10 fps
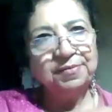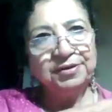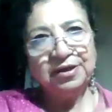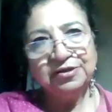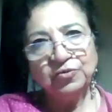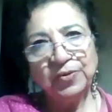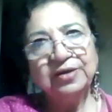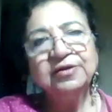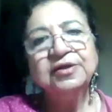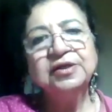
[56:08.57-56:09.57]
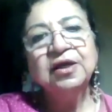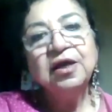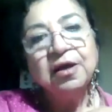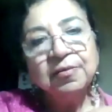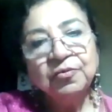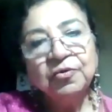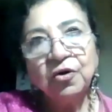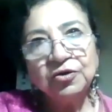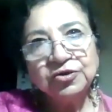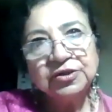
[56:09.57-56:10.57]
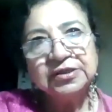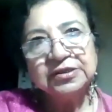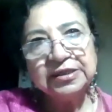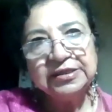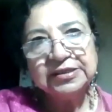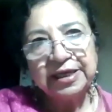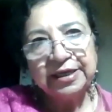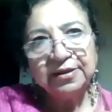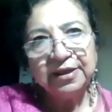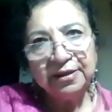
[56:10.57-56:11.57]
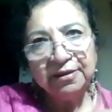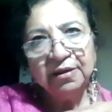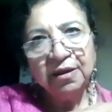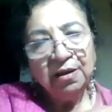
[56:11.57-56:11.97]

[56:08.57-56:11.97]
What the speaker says: I mean, that's one, the more consciousness, and then